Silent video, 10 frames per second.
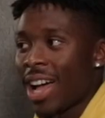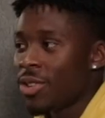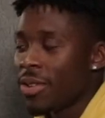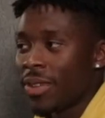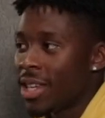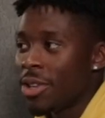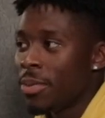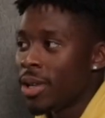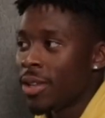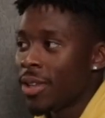don't even think he would
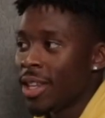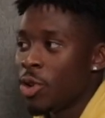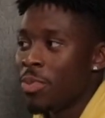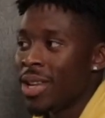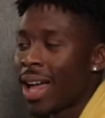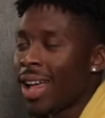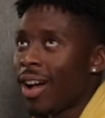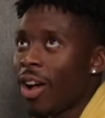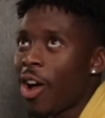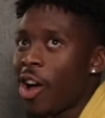believe it. He would be like,
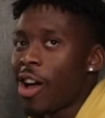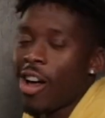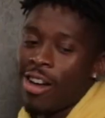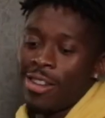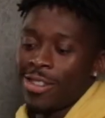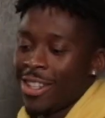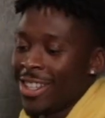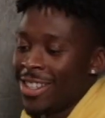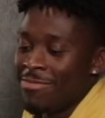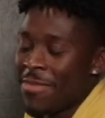
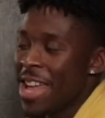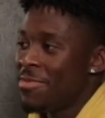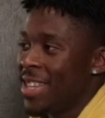maybe,